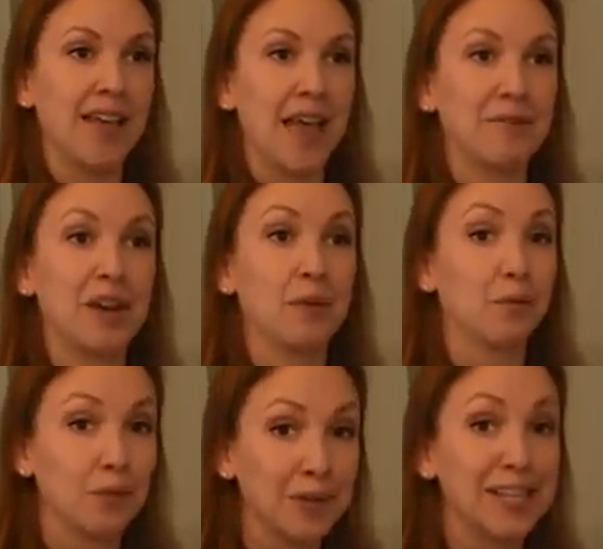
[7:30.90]
And what
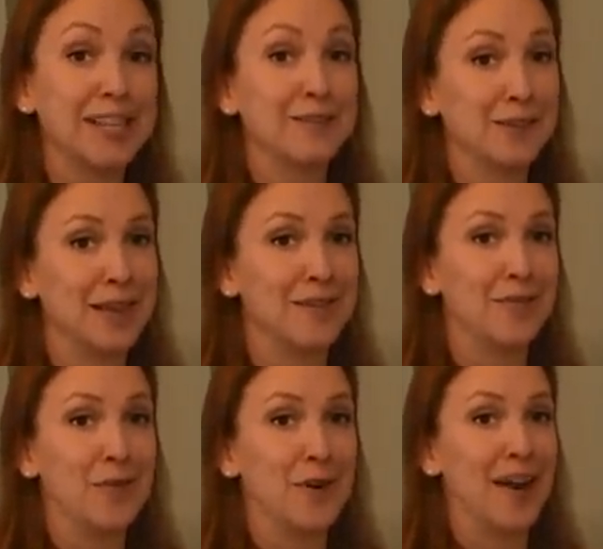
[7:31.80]
I'm really looking
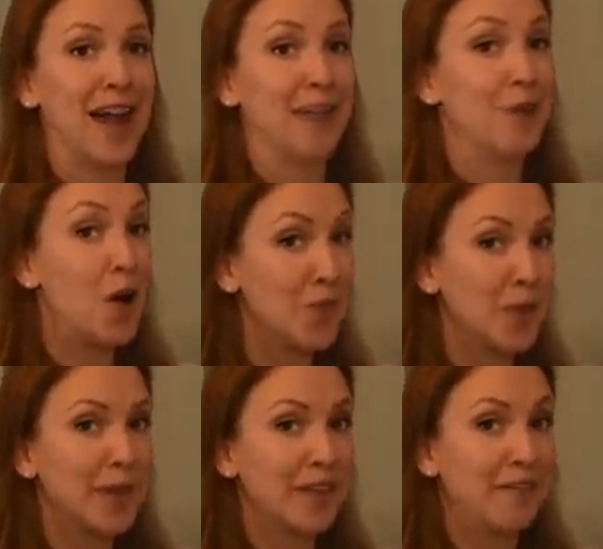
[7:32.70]
for, and I'm
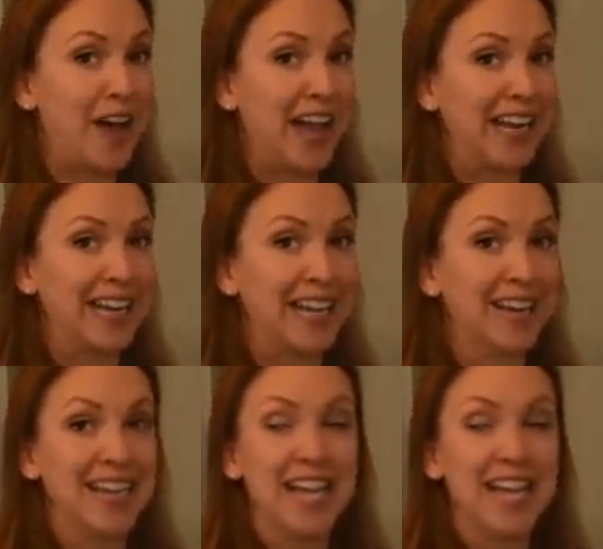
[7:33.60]
hoping we can find it,